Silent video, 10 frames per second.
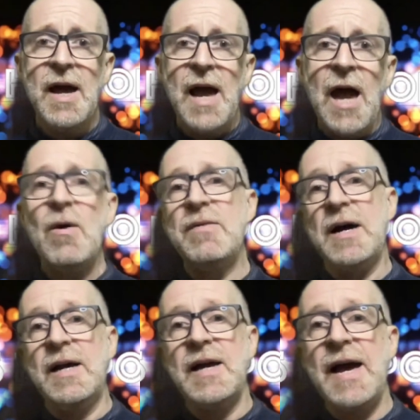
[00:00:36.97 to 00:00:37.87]

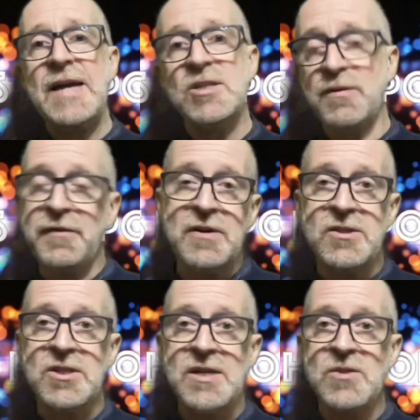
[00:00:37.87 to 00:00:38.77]
However, as the
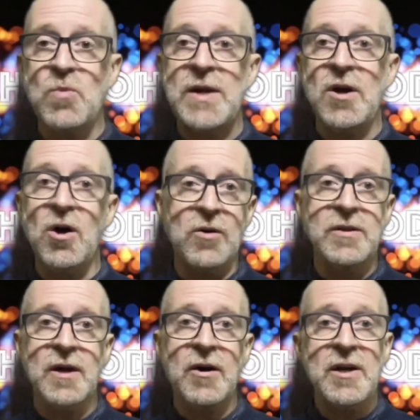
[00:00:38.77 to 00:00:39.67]
first season went
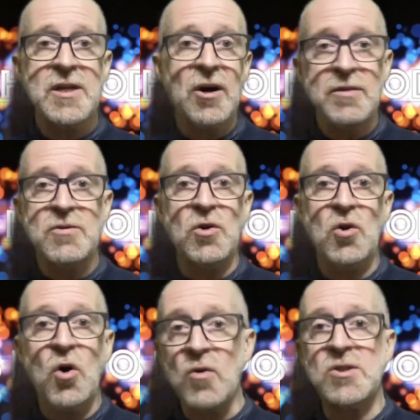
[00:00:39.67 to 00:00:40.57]
on, I kind of
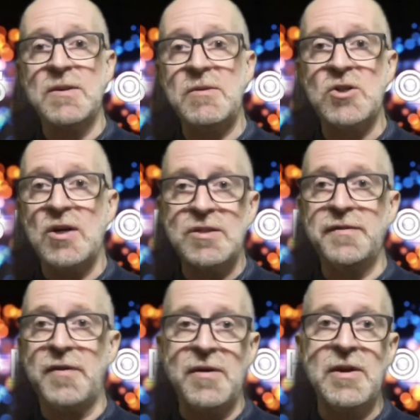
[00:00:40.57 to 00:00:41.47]
got hooked on them trying to
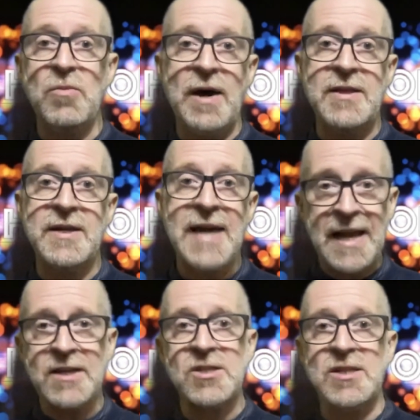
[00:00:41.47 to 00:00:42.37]
find their way in the
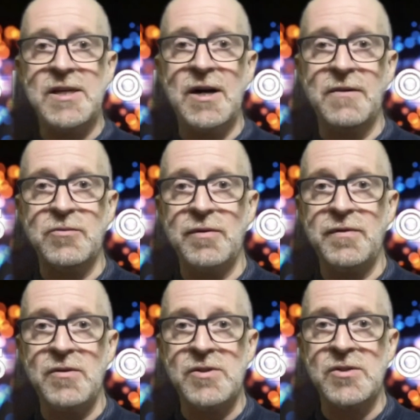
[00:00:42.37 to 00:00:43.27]
galaxy after
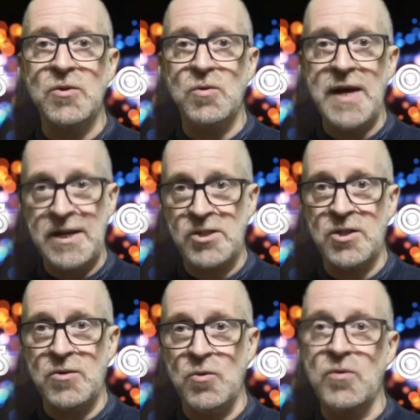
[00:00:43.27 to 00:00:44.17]
refusing to
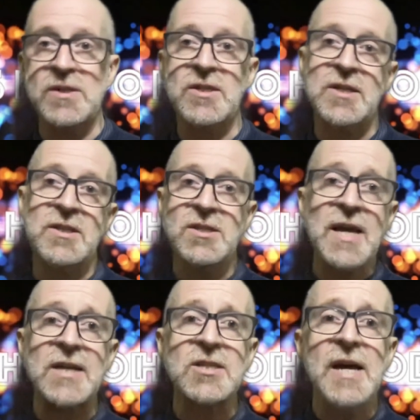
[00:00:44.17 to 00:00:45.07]
execute Order
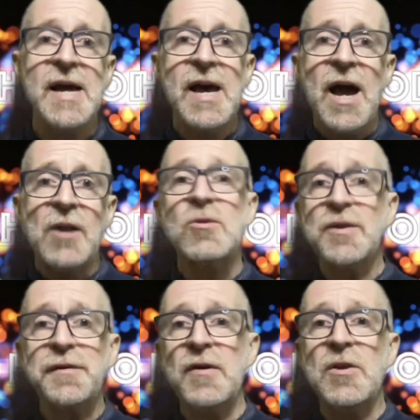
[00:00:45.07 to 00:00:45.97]
66, and
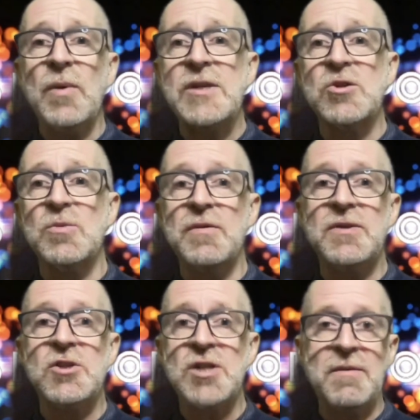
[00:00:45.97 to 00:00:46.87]
also find a way to remove
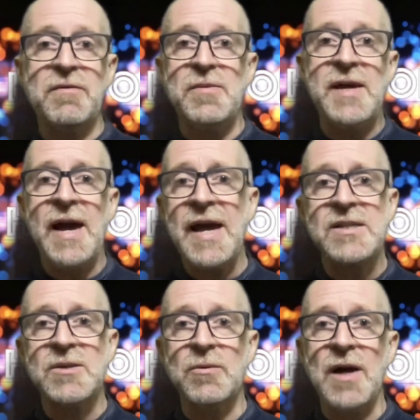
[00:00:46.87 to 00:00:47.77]
the chip from their
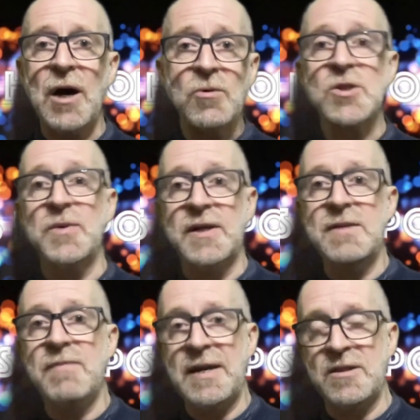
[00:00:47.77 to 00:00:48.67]
heads that would
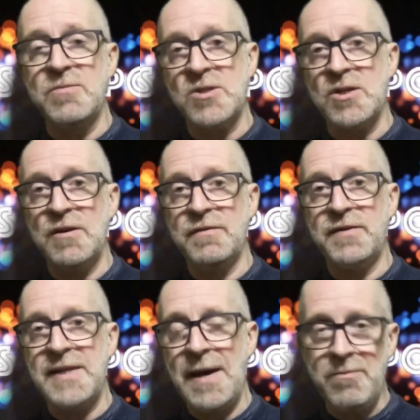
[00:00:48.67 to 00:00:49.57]
ultimately make them
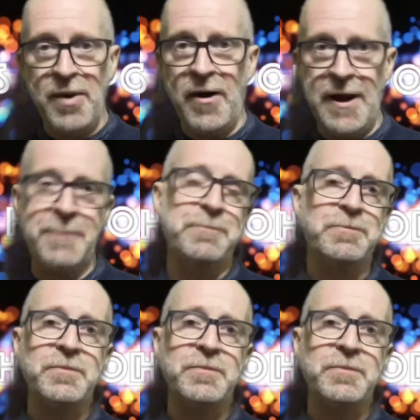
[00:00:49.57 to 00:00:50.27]
serve the Empire.